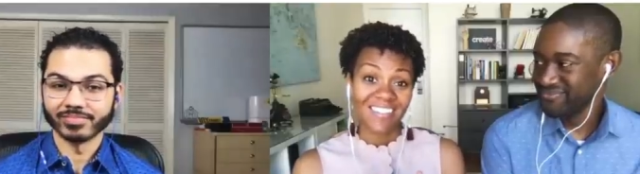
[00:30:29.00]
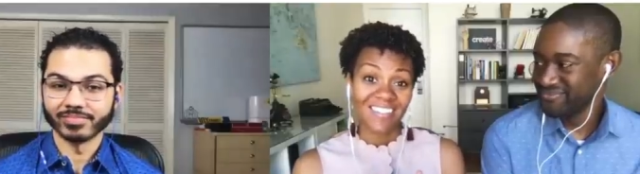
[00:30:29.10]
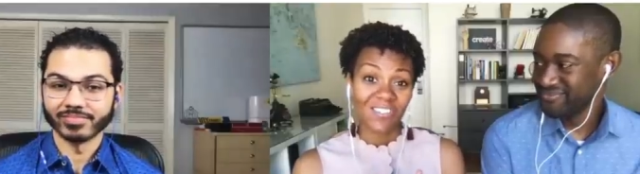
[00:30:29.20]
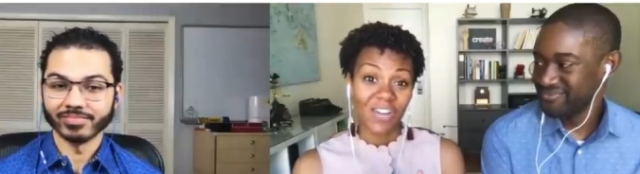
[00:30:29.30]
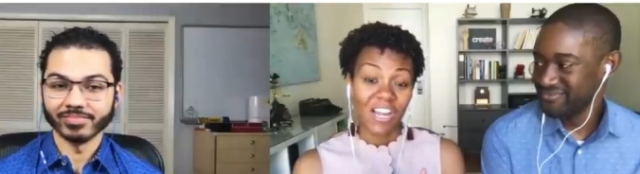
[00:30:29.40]

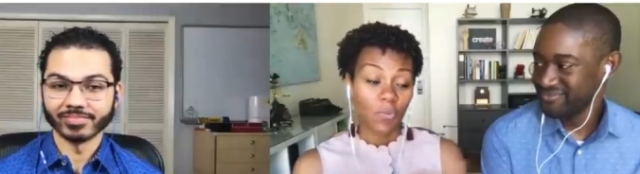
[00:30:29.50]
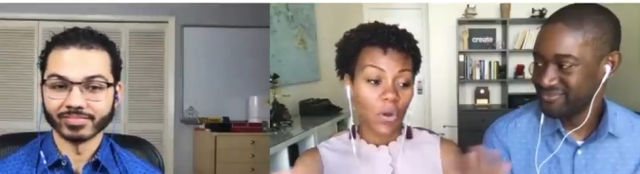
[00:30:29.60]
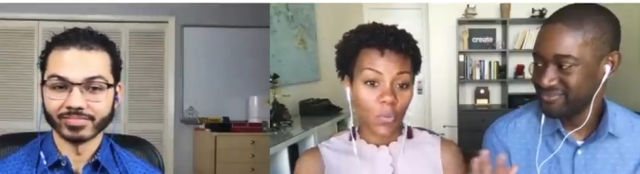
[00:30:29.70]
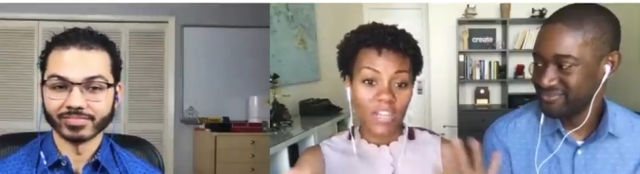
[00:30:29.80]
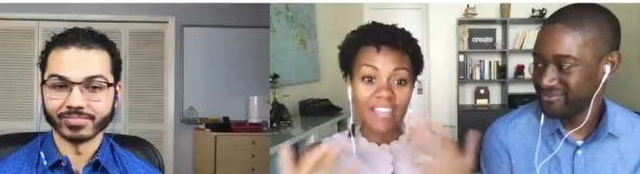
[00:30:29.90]
Speaker 1: mm. right? What
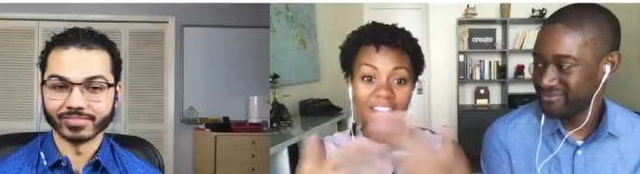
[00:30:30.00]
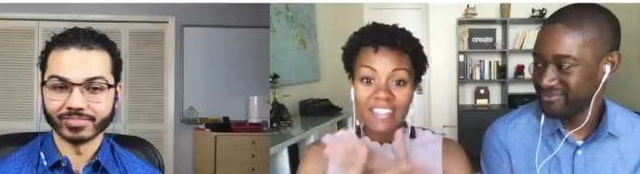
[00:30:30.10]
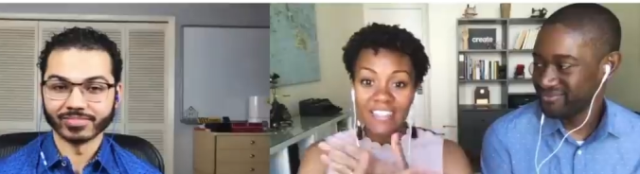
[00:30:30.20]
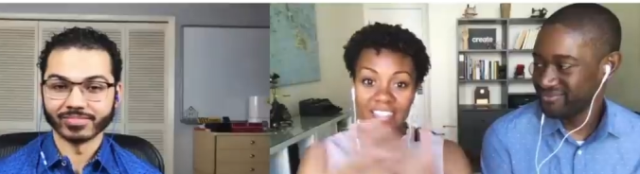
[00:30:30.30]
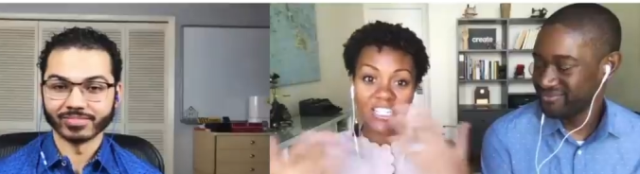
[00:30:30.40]
in this
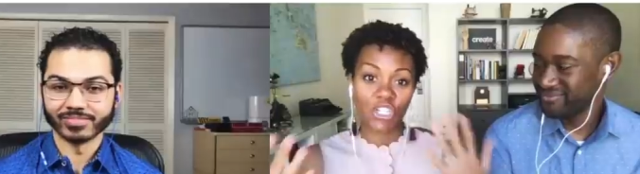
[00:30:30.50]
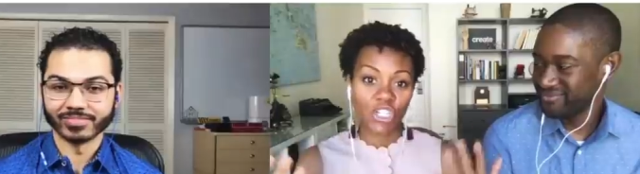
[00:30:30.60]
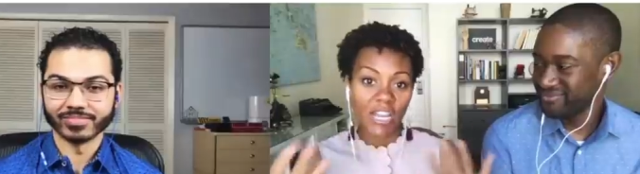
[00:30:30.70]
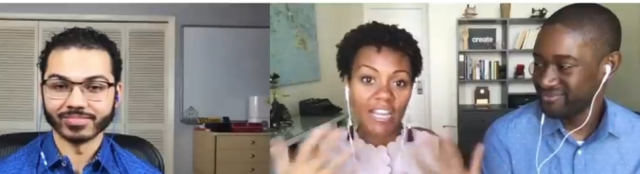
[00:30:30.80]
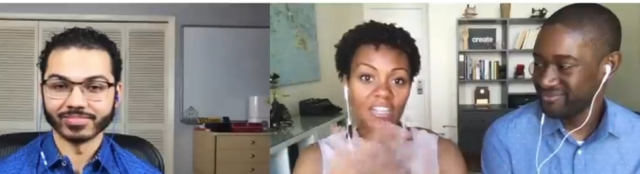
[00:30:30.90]

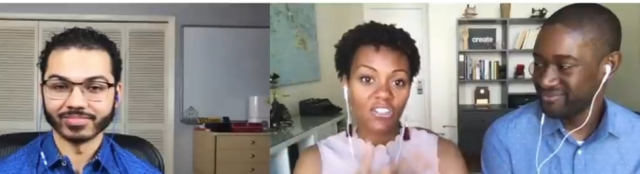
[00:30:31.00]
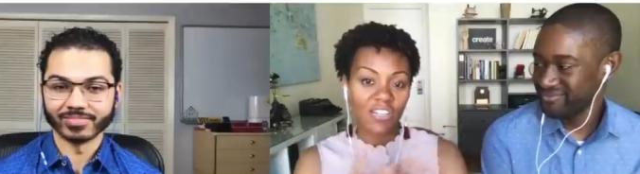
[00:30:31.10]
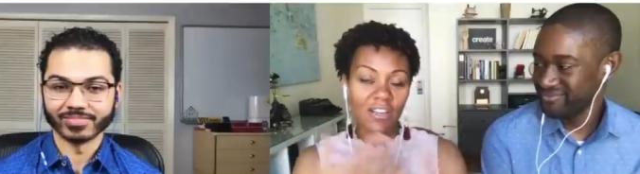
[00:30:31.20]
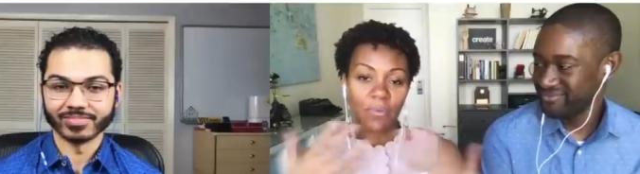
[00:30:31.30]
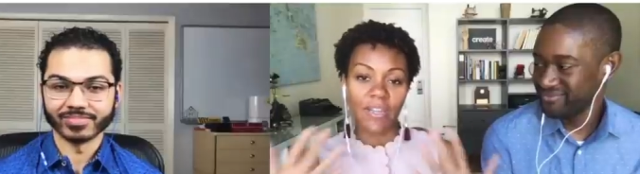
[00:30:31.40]
exchange
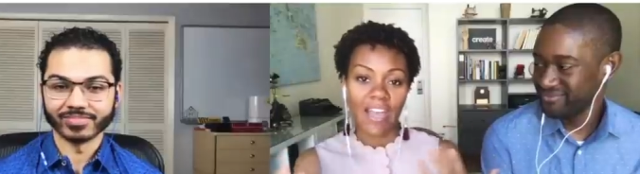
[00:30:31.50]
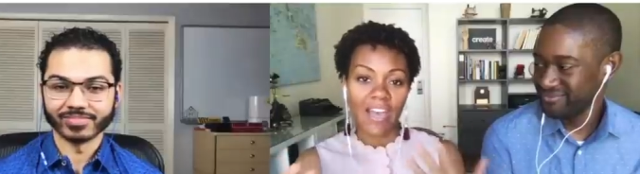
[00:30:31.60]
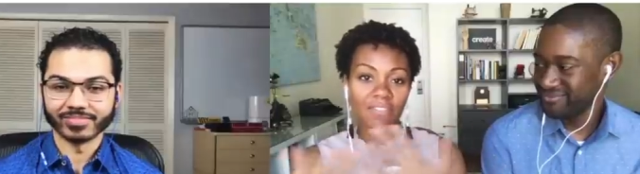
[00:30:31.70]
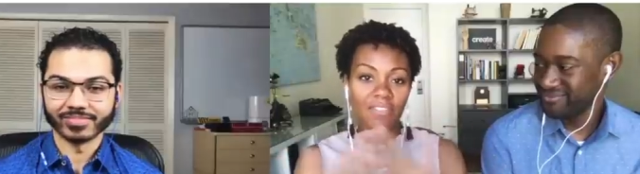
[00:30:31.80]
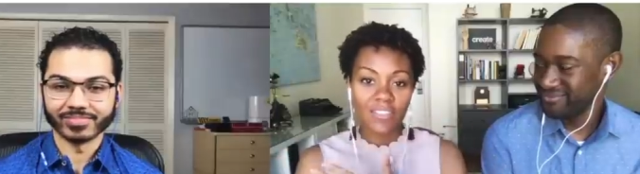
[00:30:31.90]
that we have
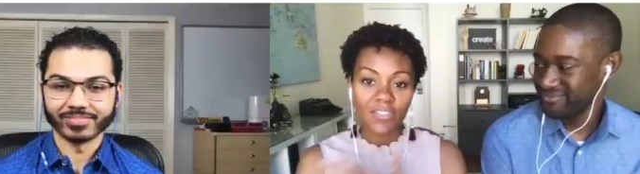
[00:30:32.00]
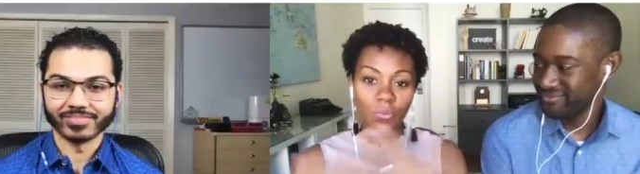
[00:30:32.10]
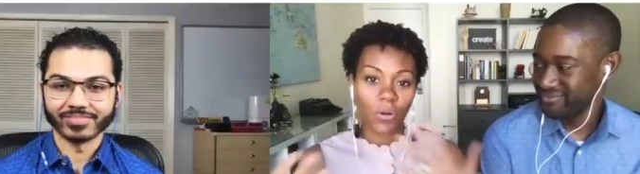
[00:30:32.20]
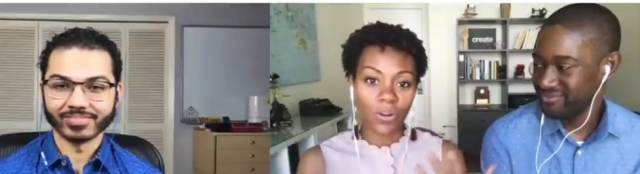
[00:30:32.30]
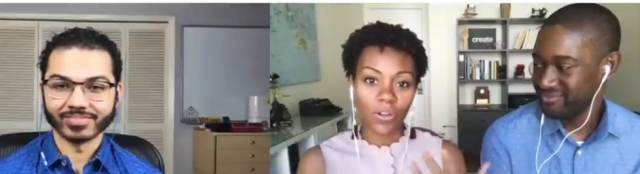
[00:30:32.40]
in this
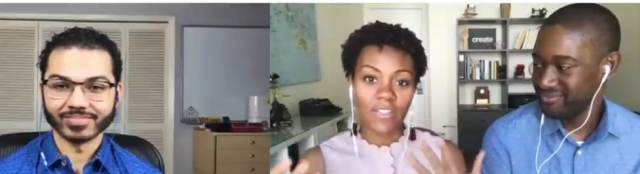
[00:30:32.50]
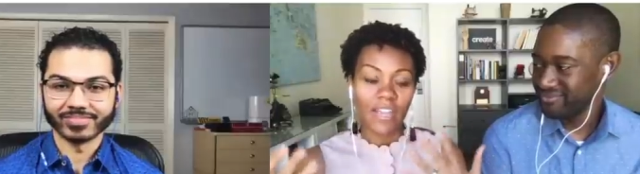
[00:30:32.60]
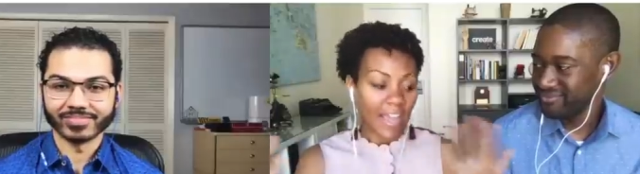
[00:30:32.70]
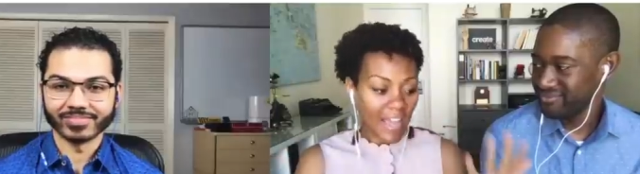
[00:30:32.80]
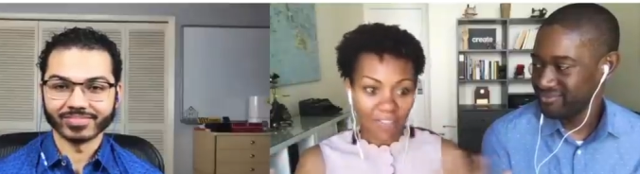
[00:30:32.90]
world,
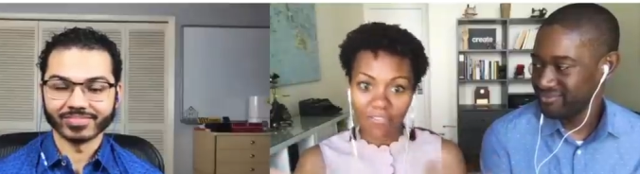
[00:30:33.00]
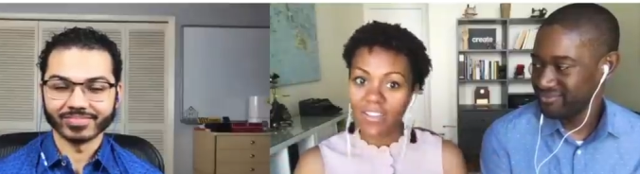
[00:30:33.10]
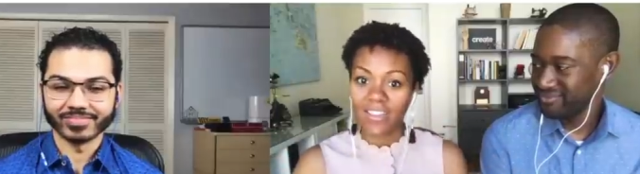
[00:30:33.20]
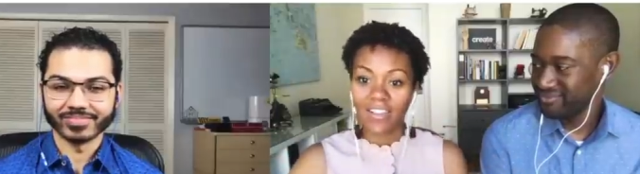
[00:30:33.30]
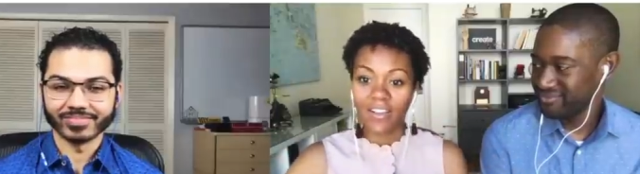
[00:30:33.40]

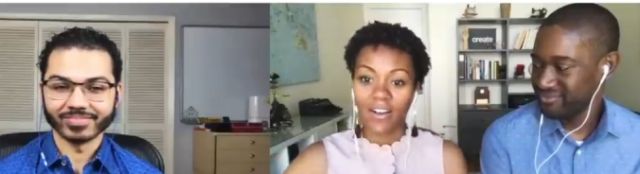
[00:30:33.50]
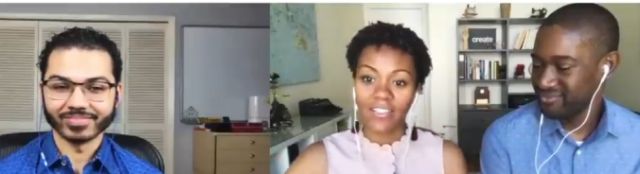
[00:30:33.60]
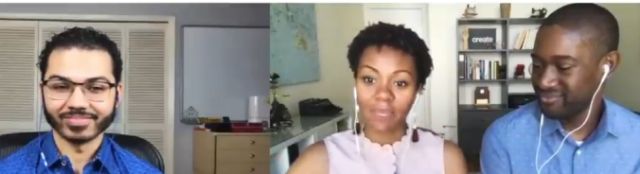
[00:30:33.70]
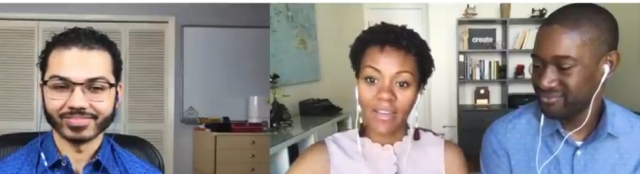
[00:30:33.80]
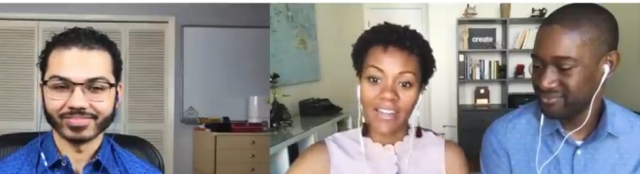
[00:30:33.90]
everything costs
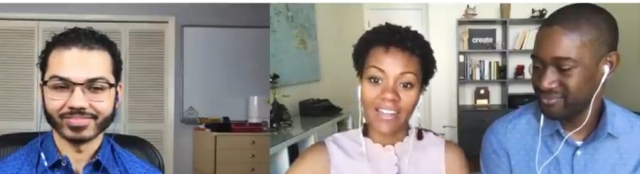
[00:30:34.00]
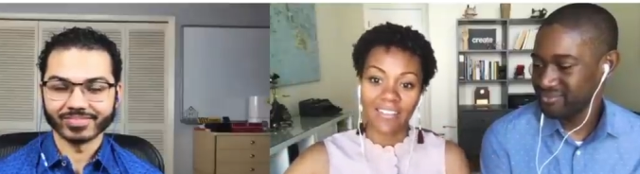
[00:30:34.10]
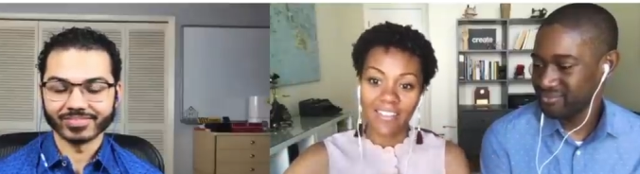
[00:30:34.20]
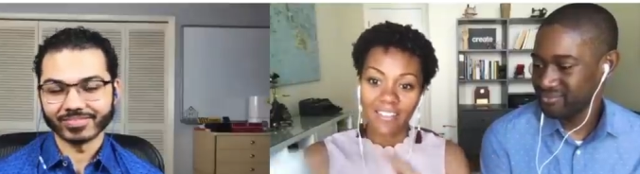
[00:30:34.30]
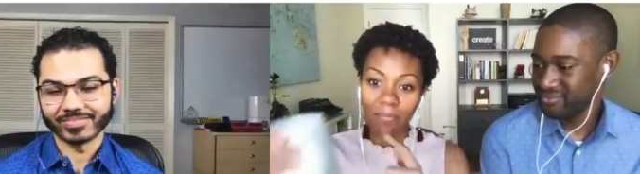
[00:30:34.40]
money.
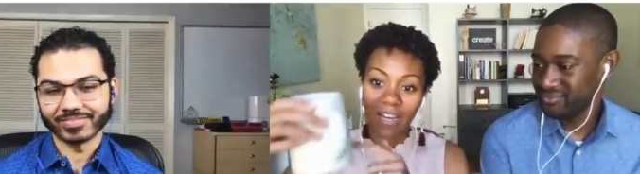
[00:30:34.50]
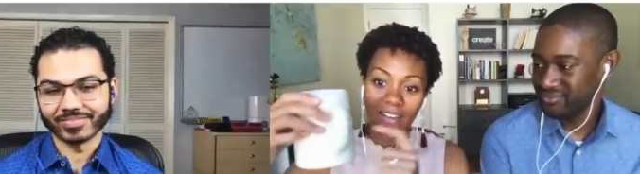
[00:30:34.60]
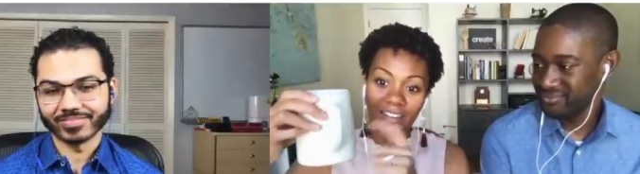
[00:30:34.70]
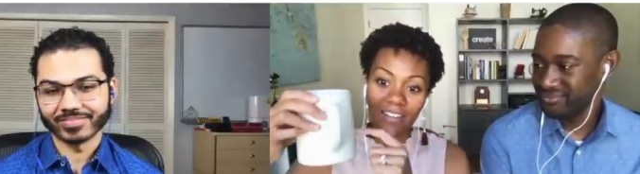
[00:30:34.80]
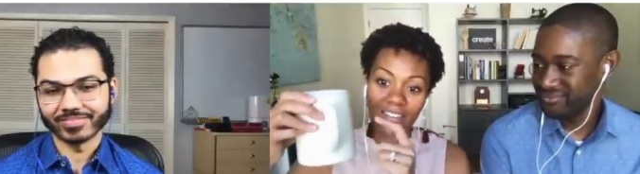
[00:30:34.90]
This mug